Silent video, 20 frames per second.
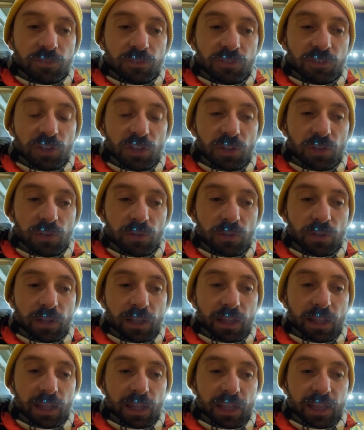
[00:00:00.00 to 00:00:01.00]
to
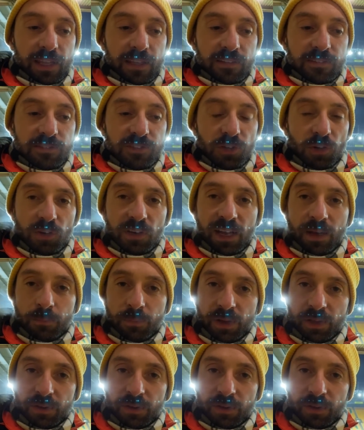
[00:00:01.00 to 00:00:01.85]
is Todd Camwell, who